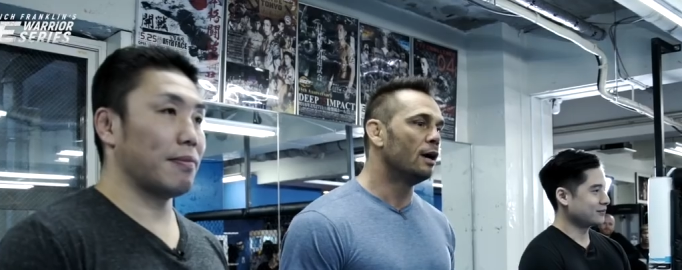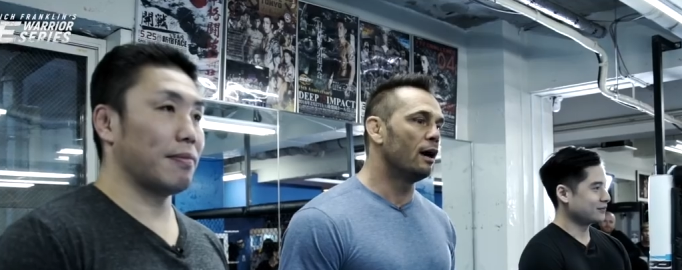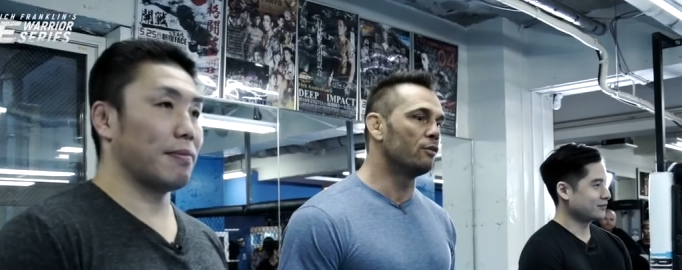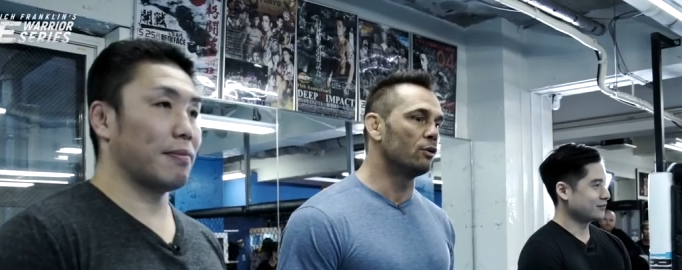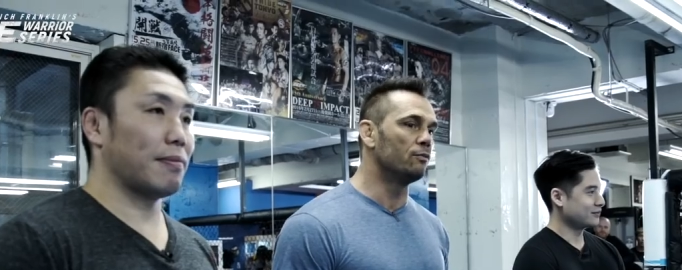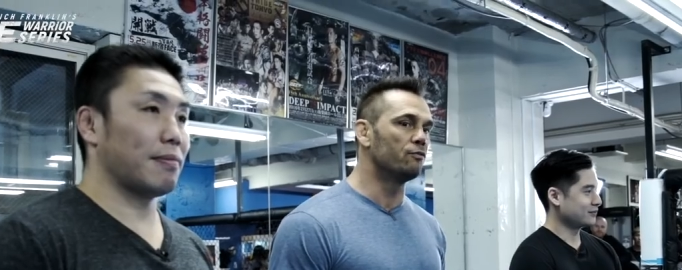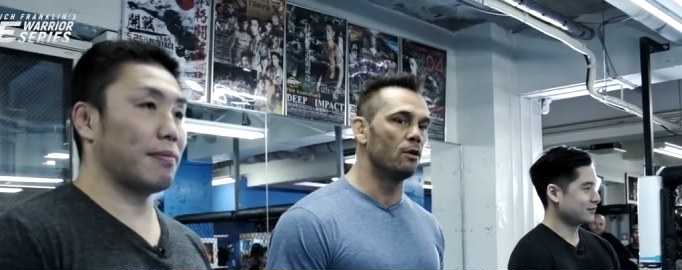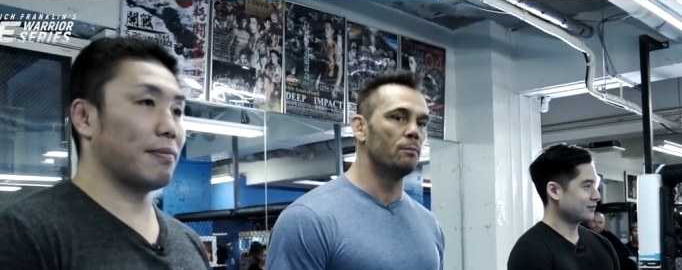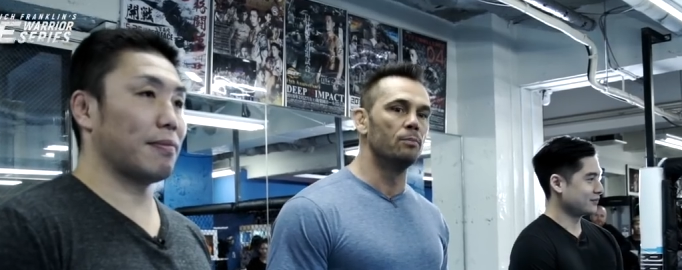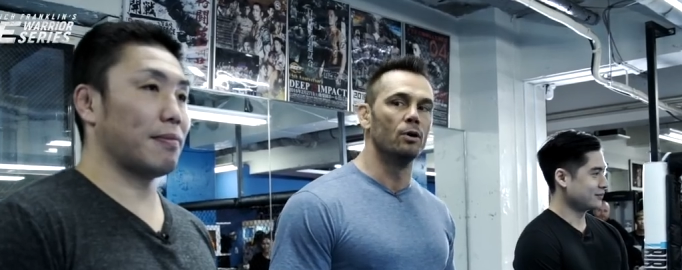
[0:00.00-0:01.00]
Speaker 1: I've heard
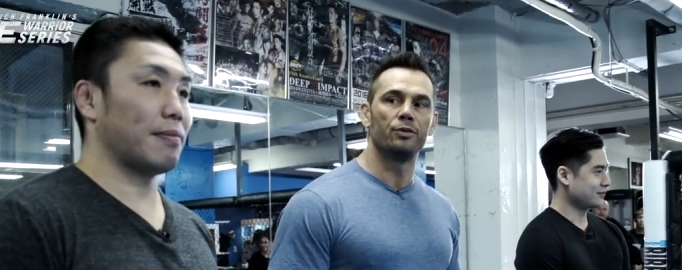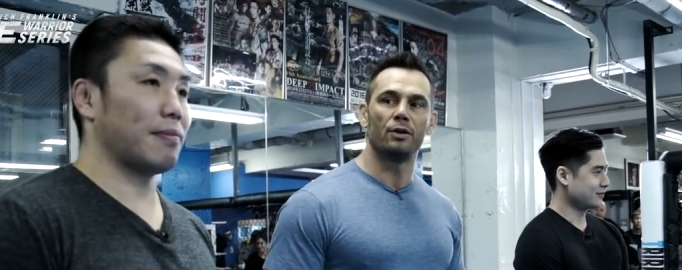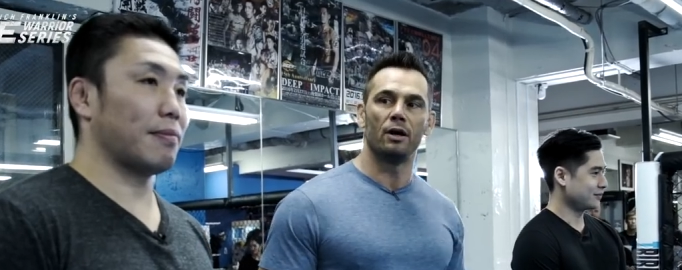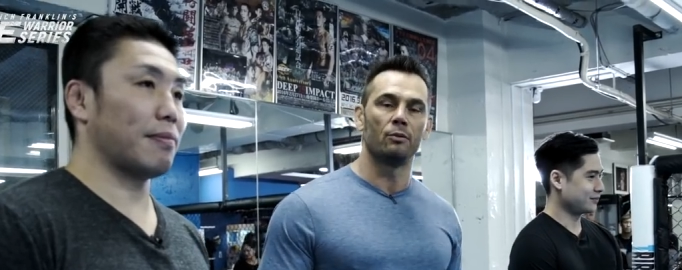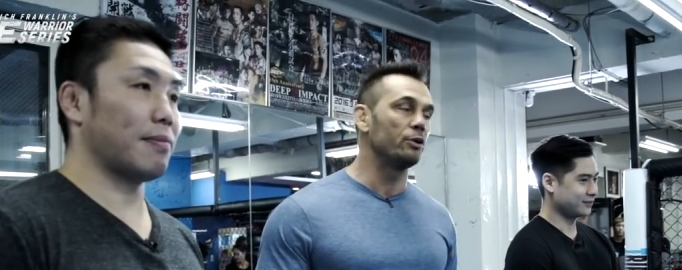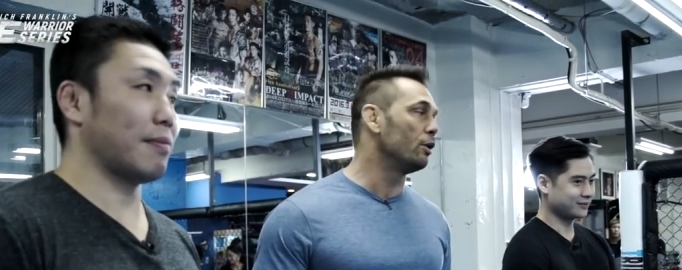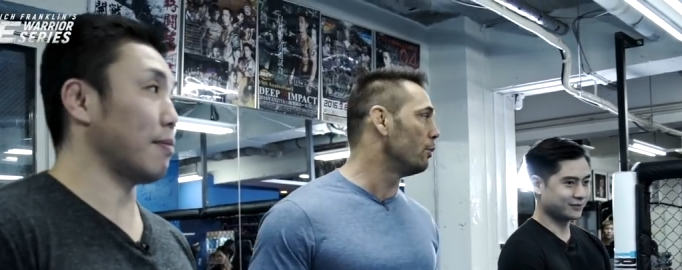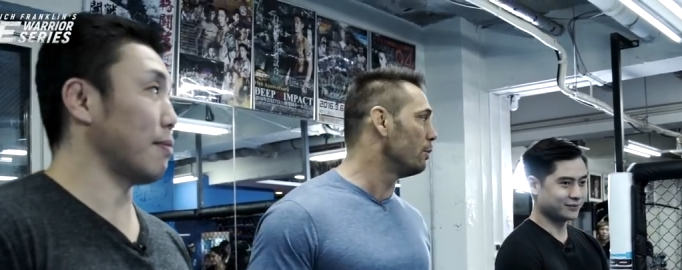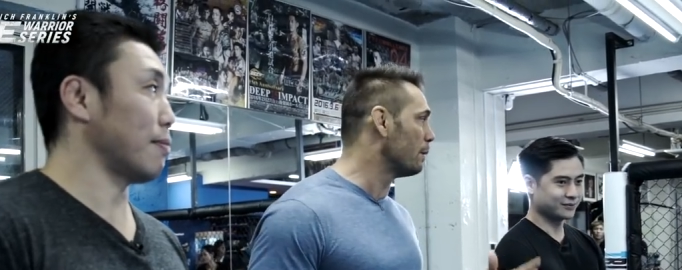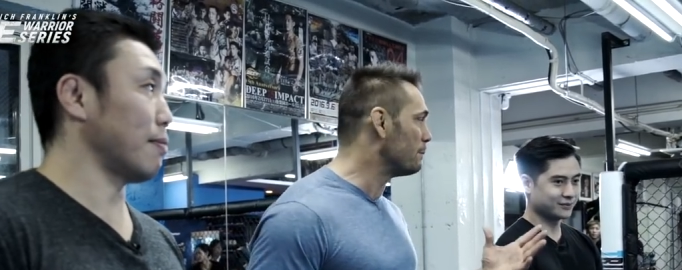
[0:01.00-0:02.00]
from both uh,
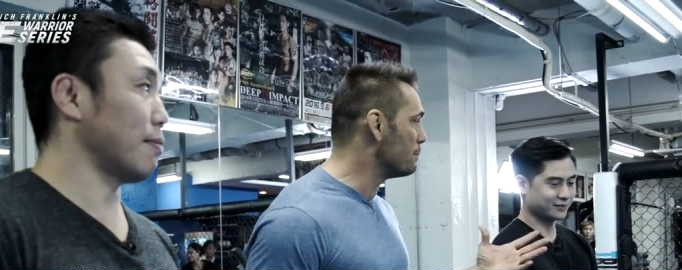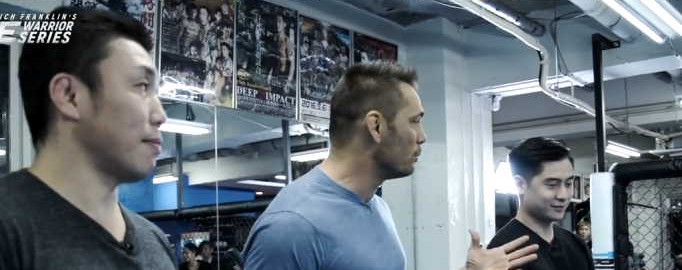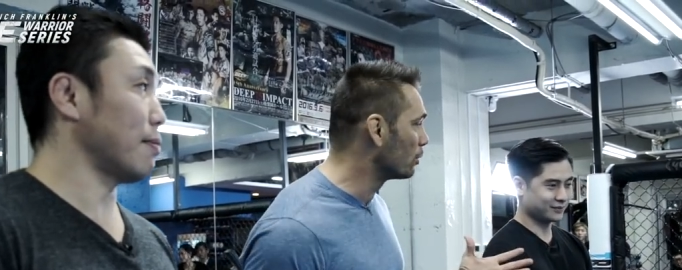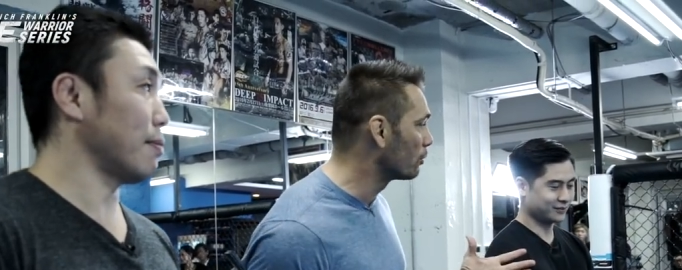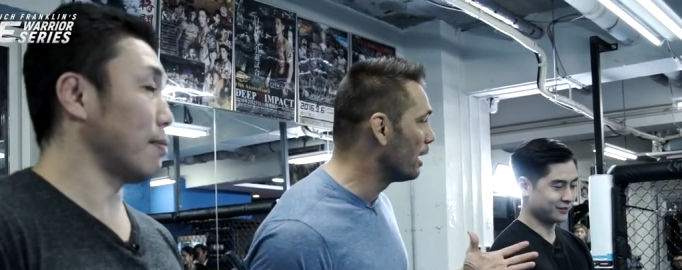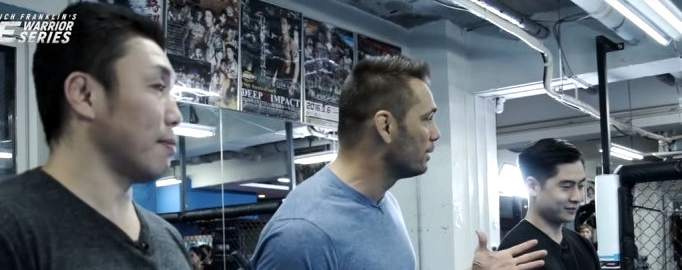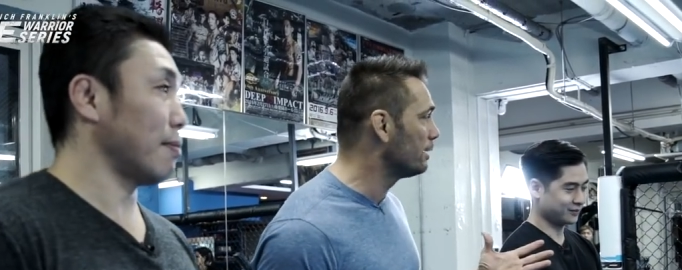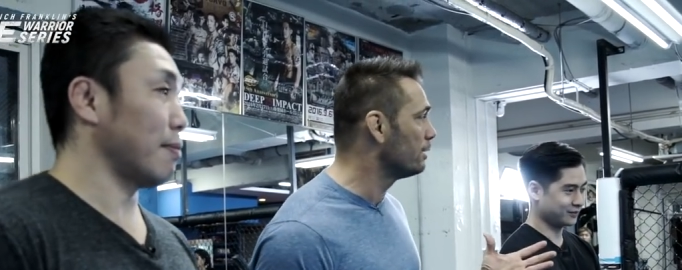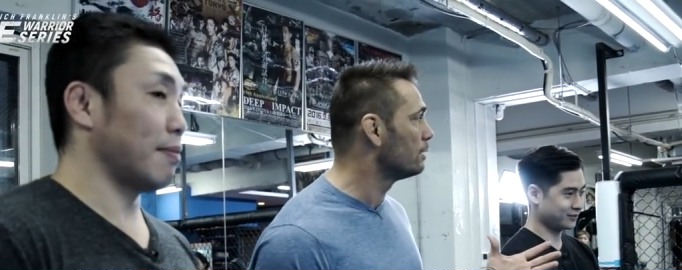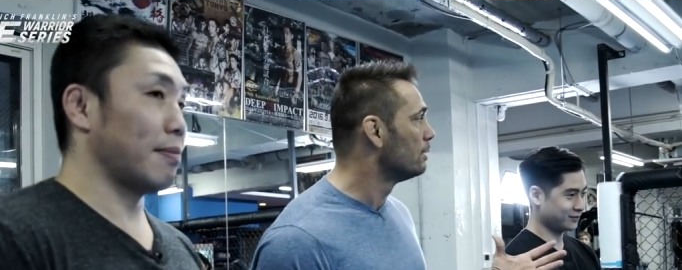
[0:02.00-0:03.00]
Ryo and my people on ground
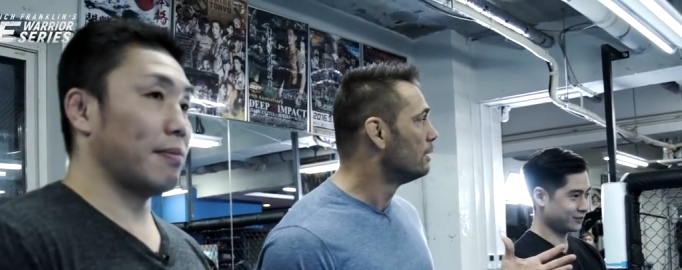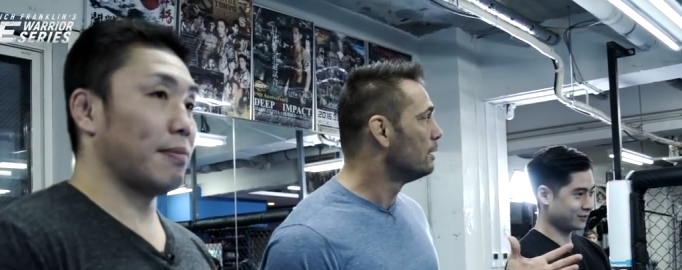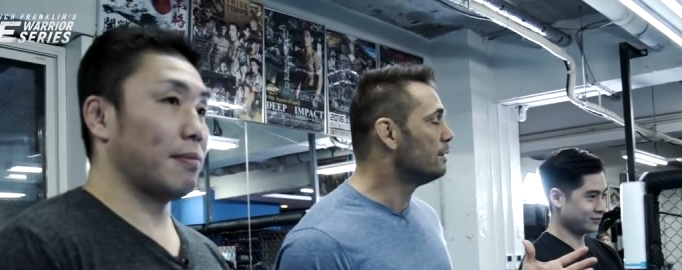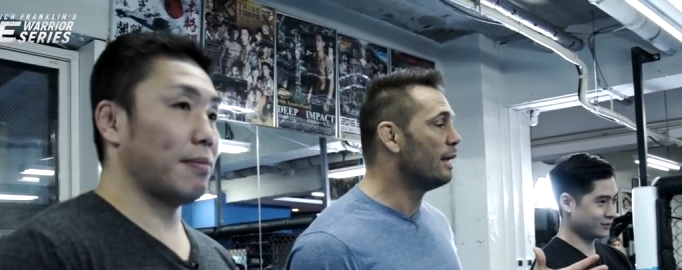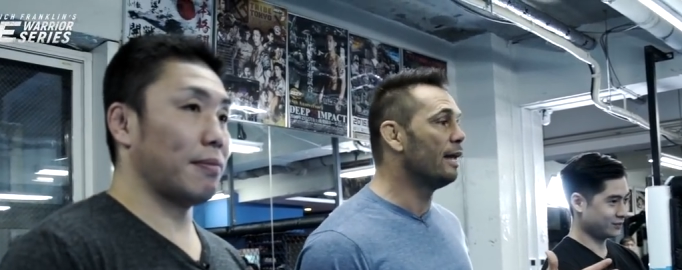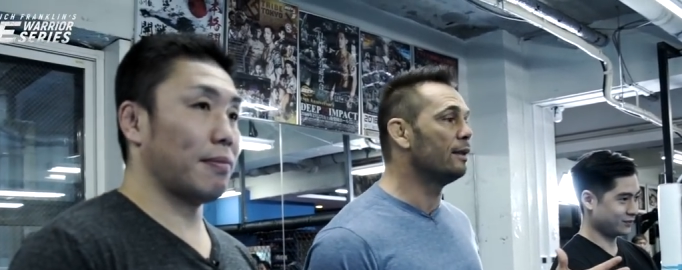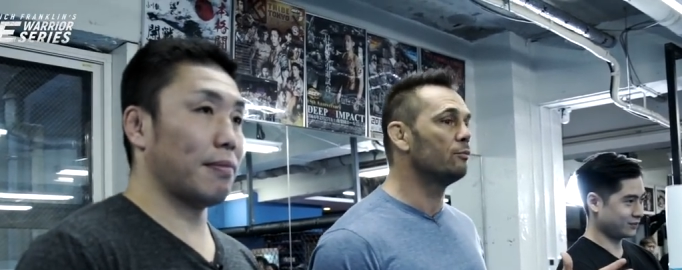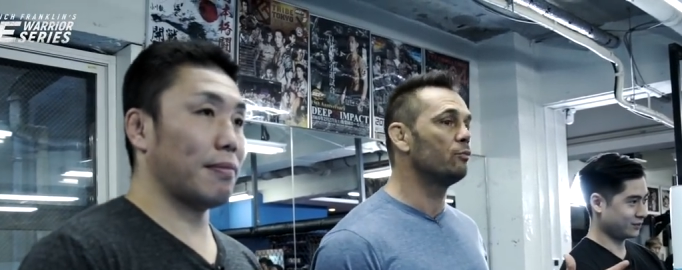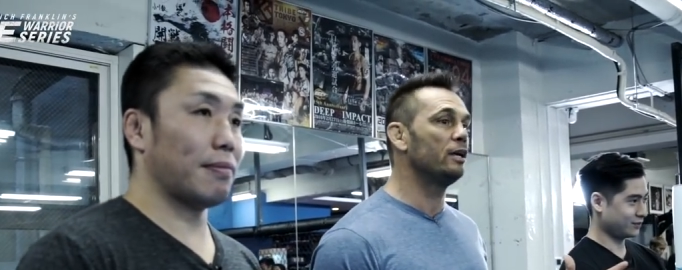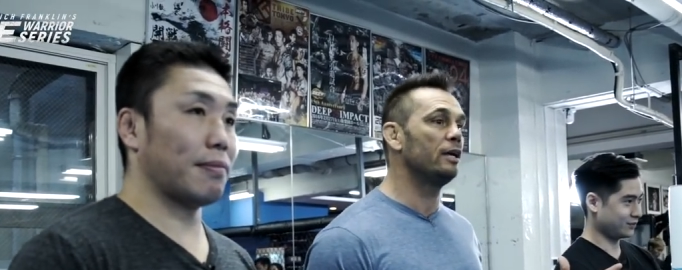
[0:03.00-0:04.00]
here that
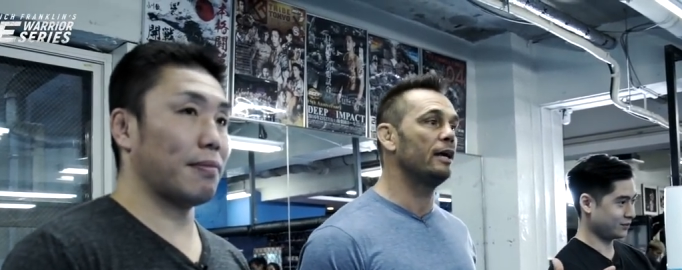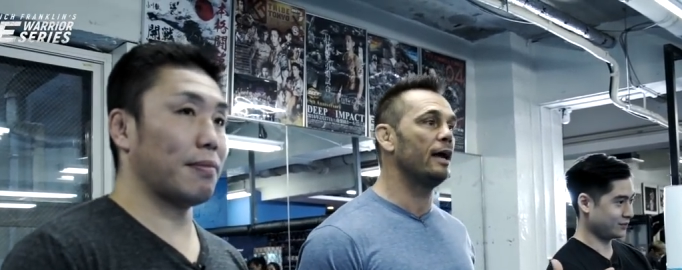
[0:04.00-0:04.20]
we